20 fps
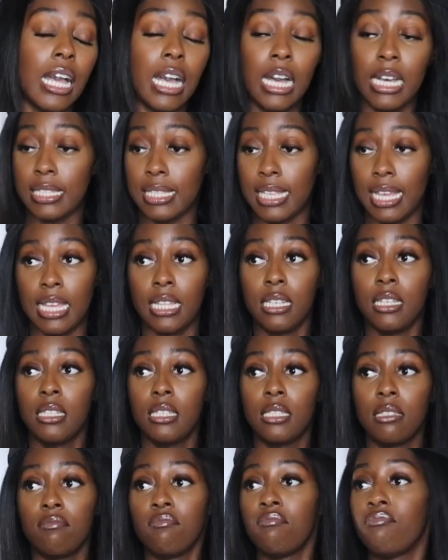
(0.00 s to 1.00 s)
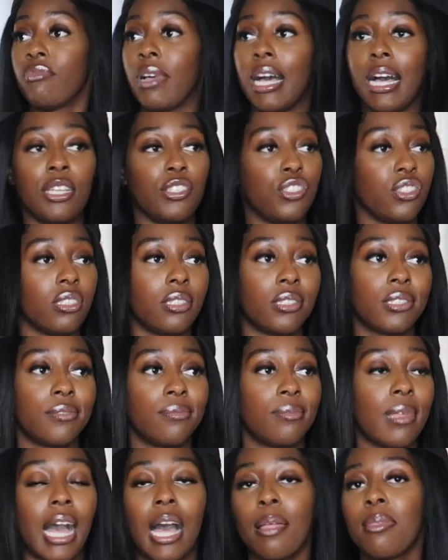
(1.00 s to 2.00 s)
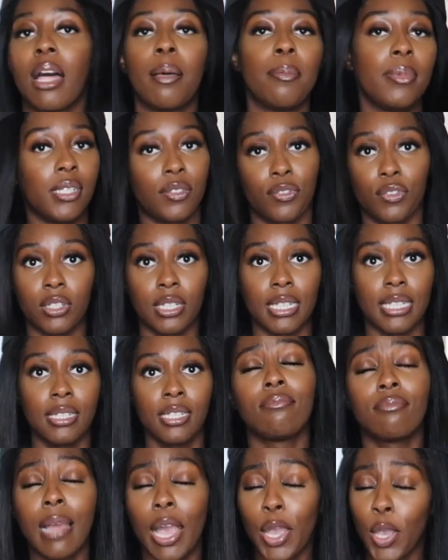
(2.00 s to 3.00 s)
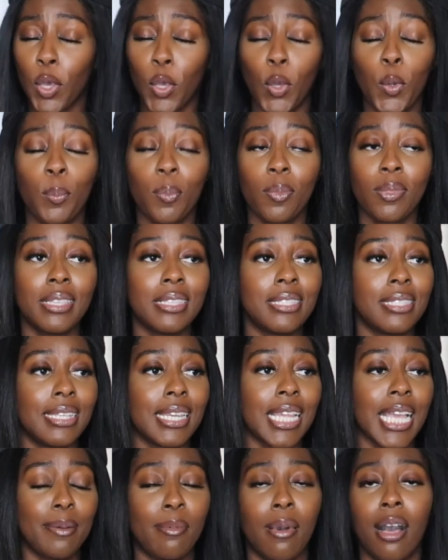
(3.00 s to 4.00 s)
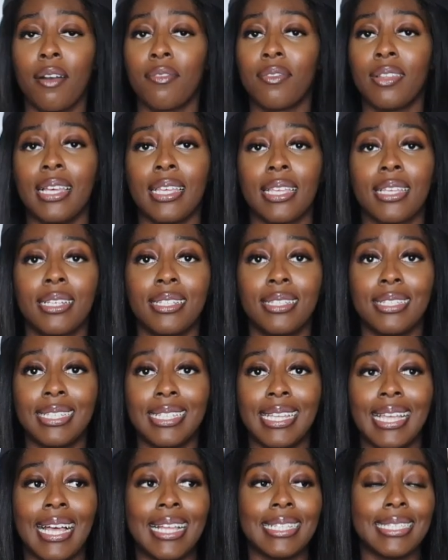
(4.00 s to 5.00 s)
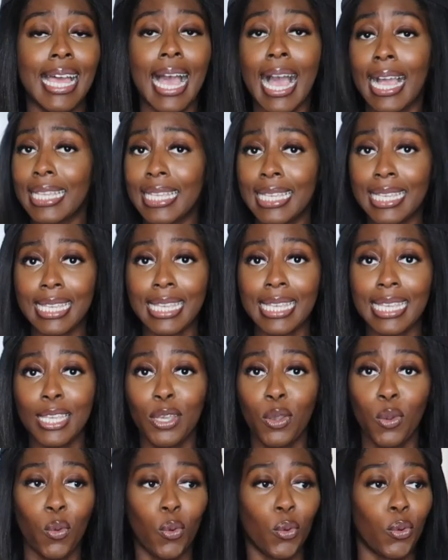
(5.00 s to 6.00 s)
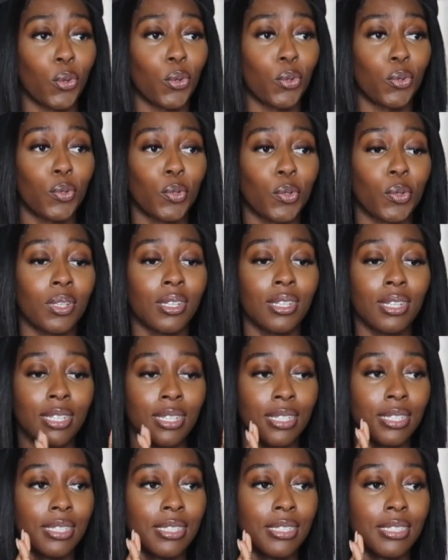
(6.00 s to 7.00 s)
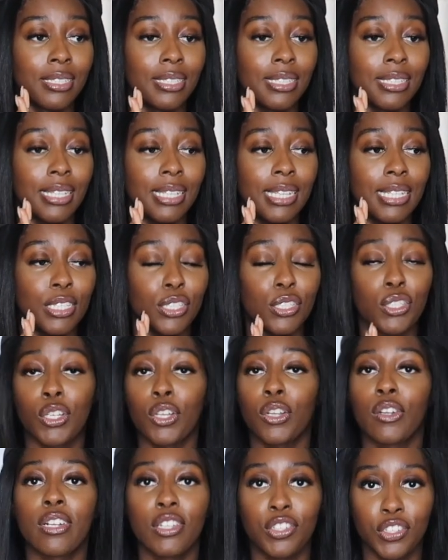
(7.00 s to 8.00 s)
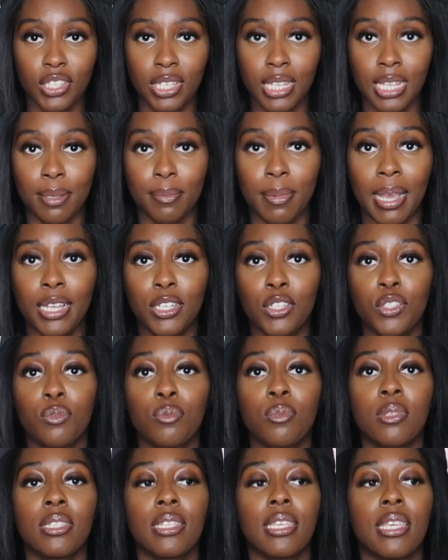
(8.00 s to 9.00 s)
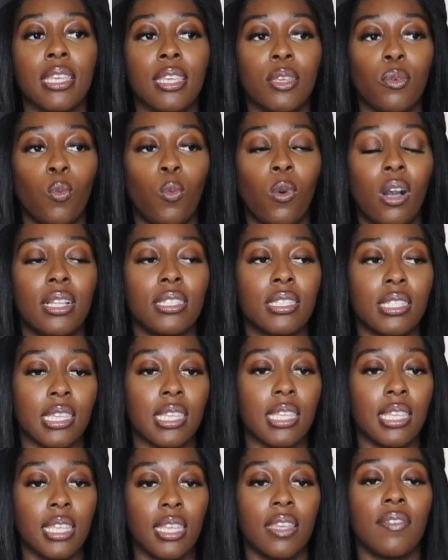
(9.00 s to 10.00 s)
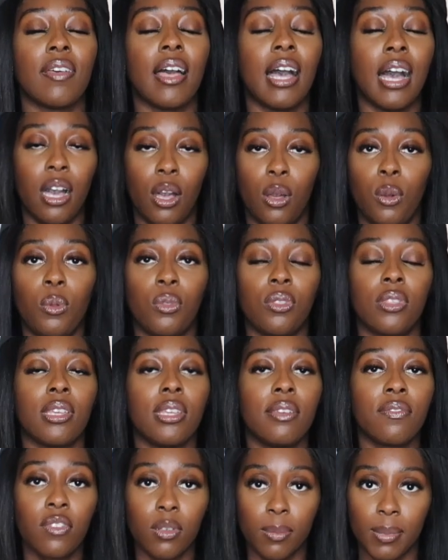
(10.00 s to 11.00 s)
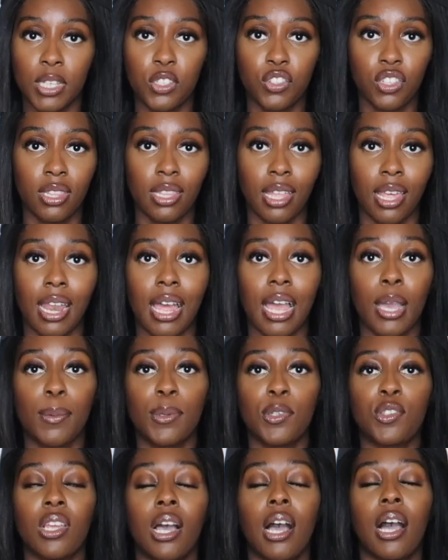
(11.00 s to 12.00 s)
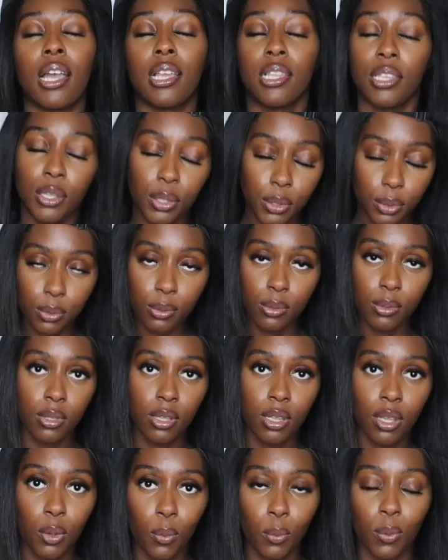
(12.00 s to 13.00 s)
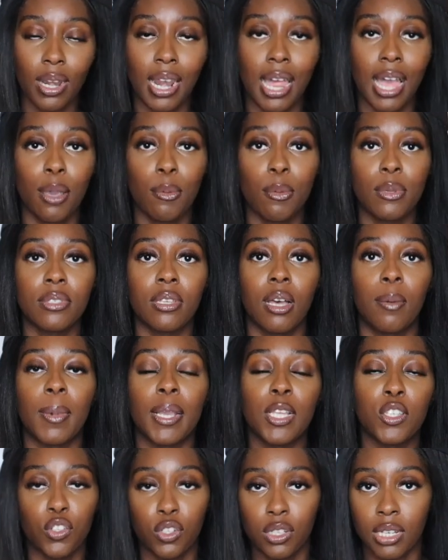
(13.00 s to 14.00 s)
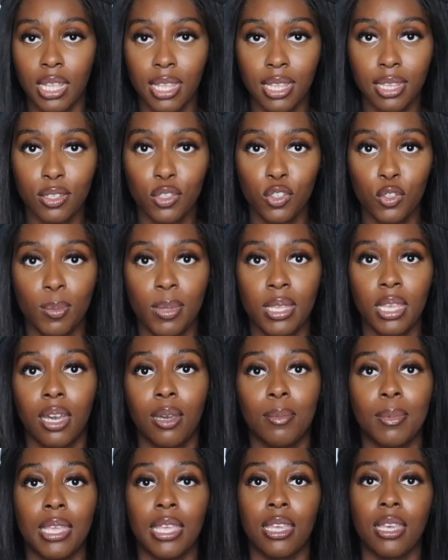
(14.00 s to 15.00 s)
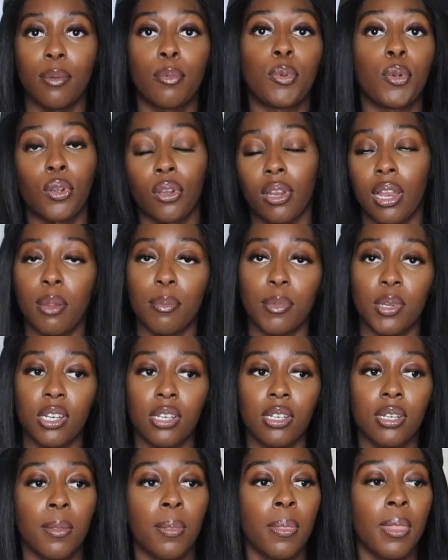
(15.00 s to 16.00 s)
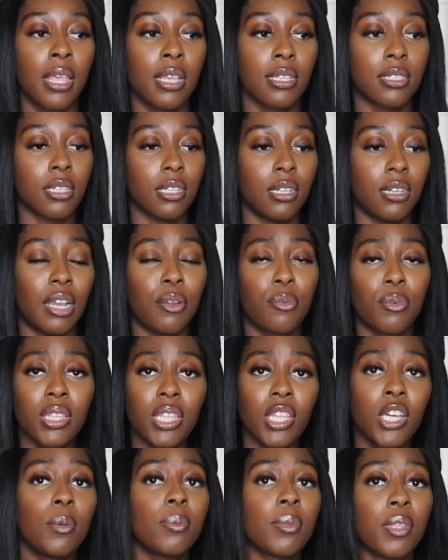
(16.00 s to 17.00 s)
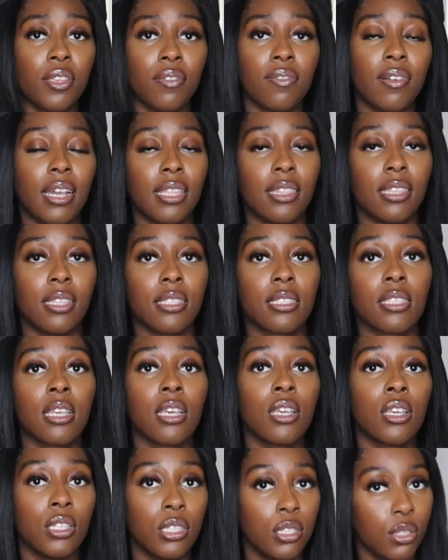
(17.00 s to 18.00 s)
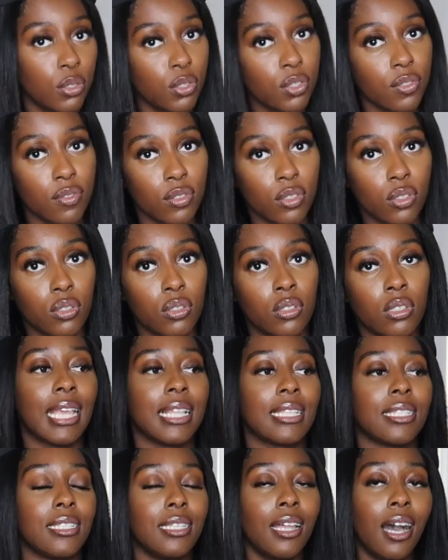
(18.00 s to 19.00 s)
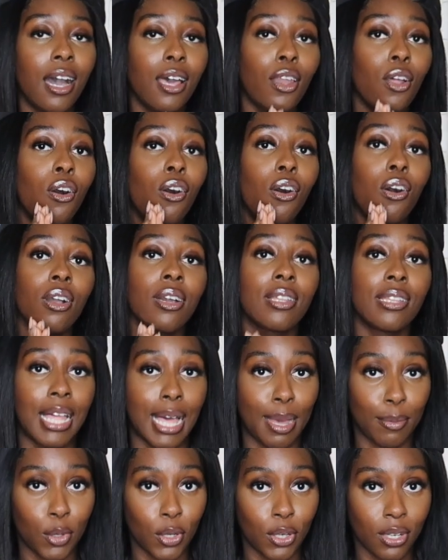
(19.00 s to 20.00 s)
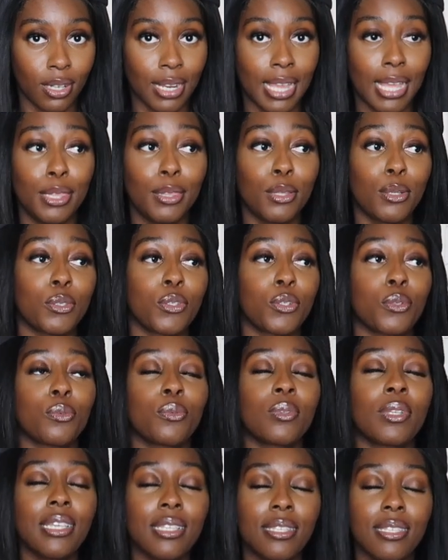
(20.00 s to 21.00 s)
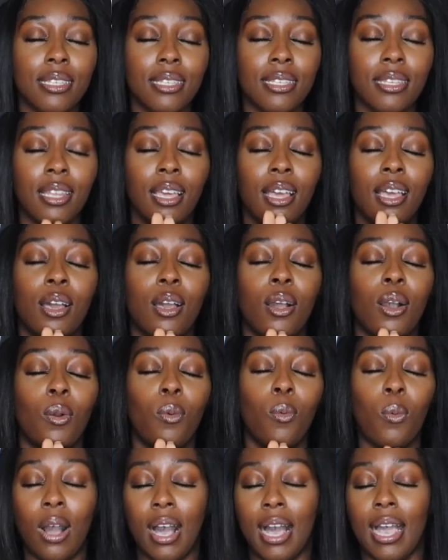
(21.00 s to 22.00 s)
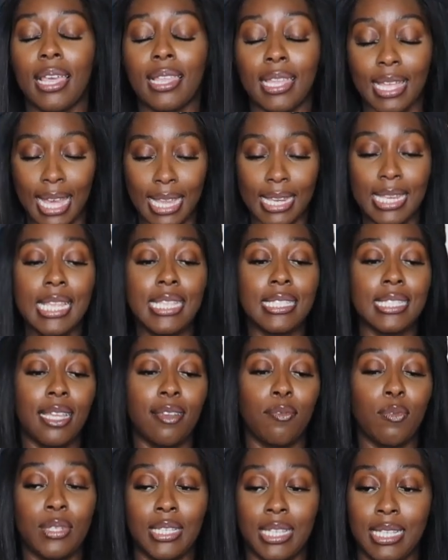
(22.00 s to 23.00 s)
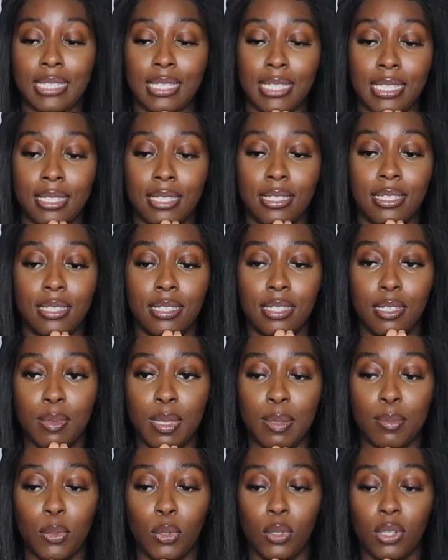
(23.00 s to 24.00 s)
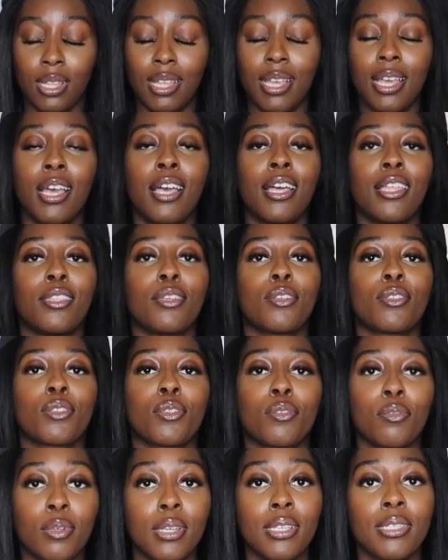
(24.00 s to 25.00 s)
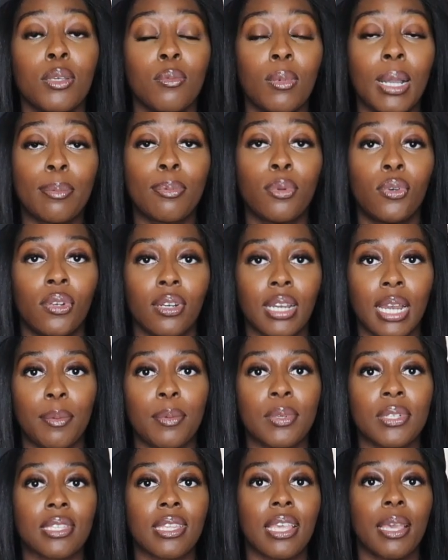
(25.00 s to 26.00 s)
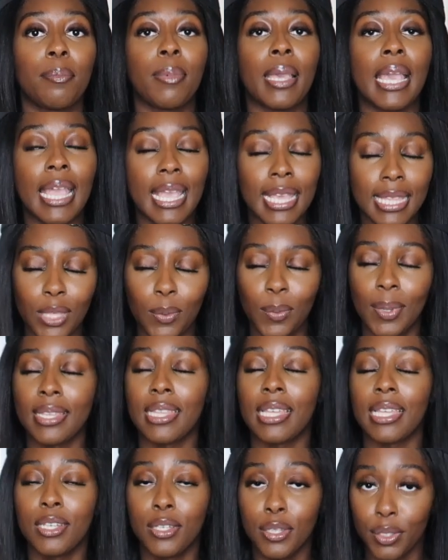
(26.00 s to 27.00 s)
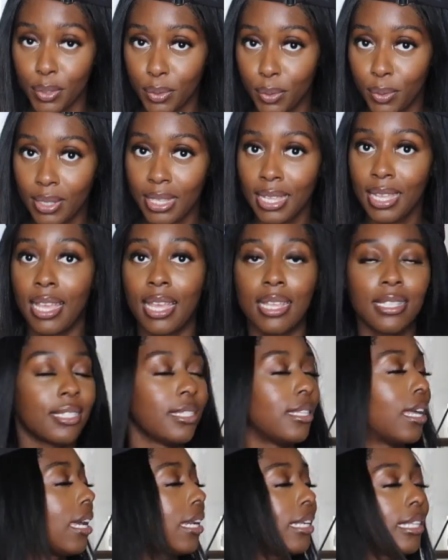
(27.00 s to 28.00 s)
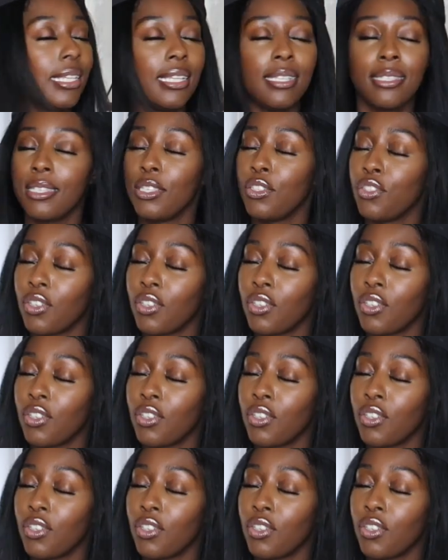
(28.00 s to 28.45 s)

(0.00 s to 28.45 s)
again. I'm not built for it. I hope this didn't come off like a tacky or discouraging. I just really want to give out the information that I wish I knew when I was on my journey to becoming a programmer. So I really hope that you find this useful. It's not all glamour, and there's a reason why, like I need to emphasize this to people. There's a reason why programmers get paid the way they do. It's not an easy